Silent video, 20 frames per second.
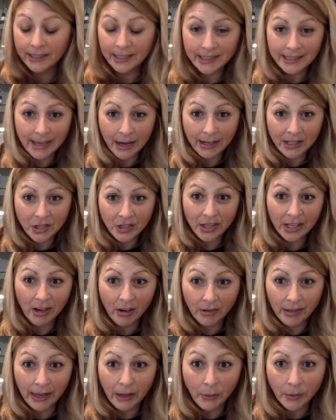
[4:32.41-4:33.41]
It's actually our
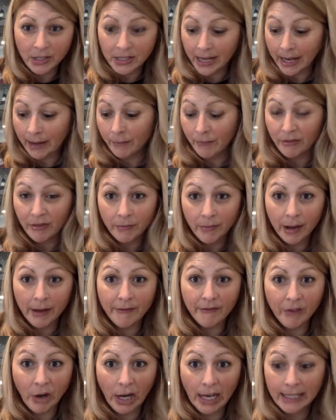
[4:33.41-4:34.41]
language came from
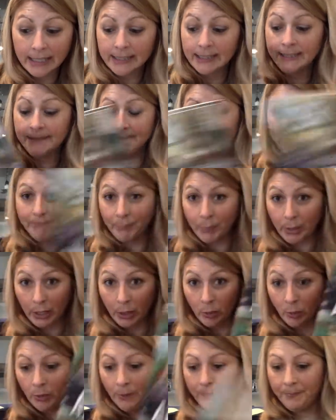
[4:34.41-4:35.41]
France. Pretty
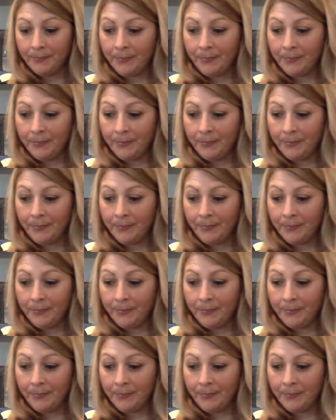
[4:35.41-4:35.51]
cool.